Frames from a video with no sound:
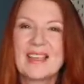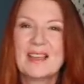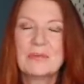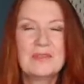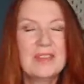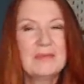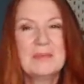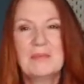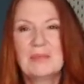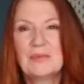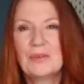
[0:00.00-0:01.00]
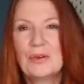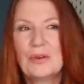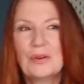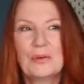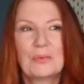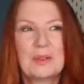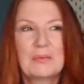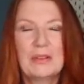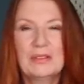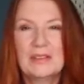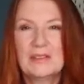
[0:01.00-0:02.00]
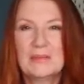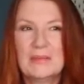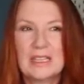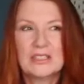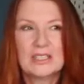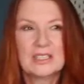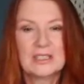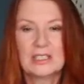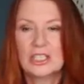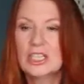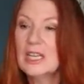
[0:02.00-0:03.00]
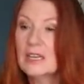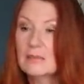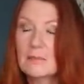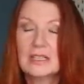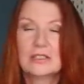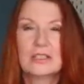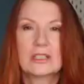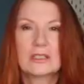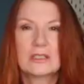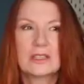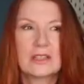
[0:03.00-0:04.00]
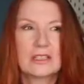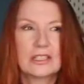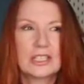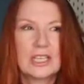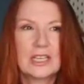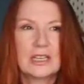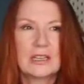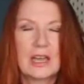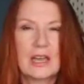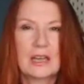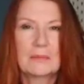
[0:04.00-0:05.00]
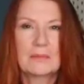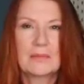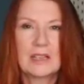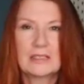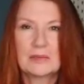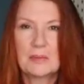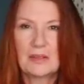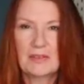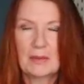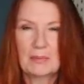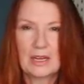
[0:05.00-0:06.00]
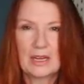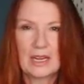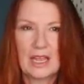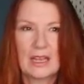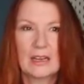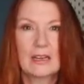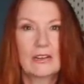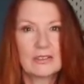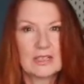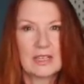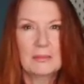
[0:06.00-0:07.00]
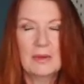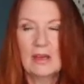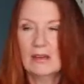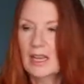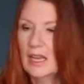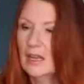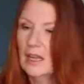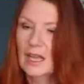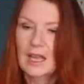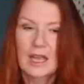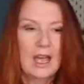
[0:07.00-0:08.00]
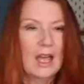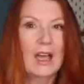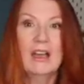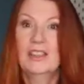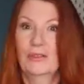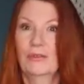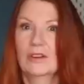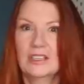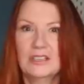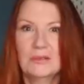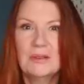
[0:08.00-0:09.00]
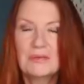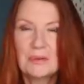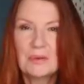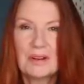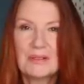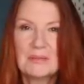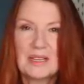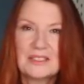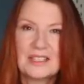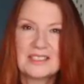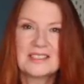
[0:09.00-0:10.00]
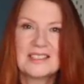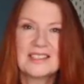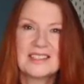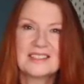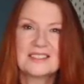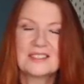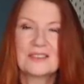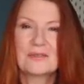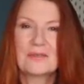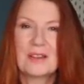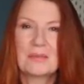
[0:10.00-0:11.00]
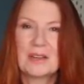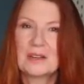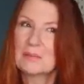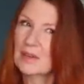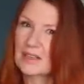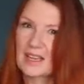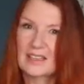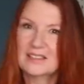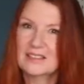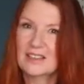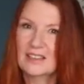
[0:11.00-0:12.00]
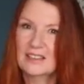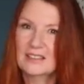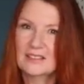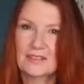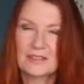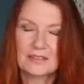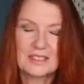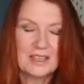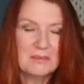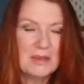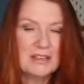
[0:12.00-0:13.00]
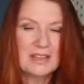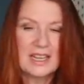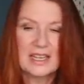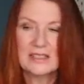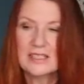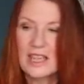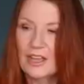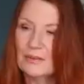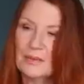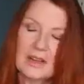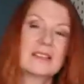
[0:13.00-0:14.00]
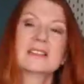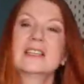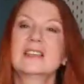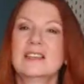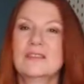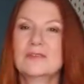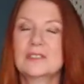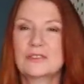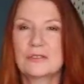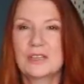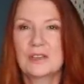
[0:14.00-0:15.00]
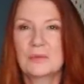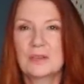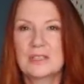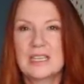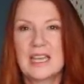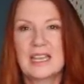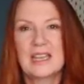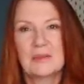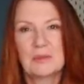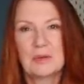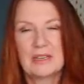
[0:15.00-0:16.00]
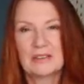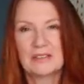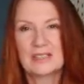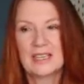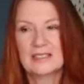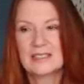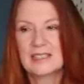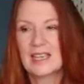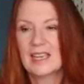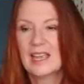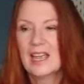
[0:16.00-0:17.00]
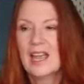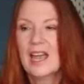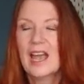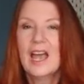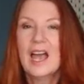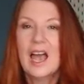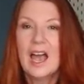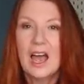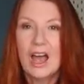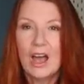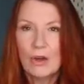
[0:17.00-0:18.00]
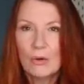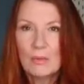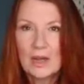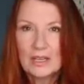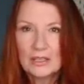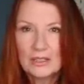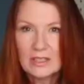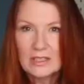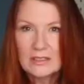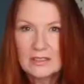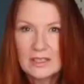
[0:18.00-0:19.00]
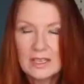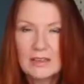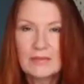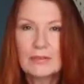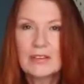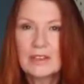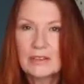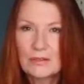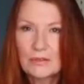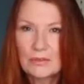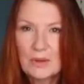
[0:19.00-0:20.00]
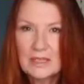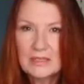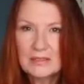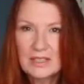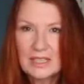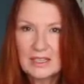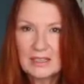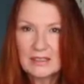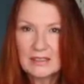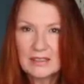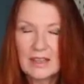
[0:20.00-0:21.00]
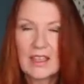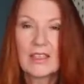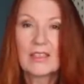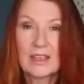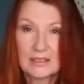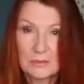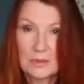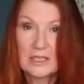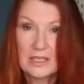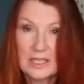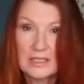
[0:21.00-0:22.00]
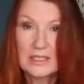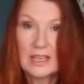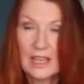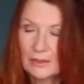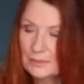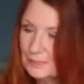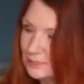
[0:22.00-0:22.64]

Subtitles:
We've never met before. We both live in Manchester, and she had mentioned that she likes to buy fabric at Longsight Market. I thought I knew everywhere in Manchester that sold fabric, but I hadn't heard of Longsight Market. So said I'd love to join her one day, and we went on Saturday. Oh my goodness, if you're in the northwest of England, that's where you need to go.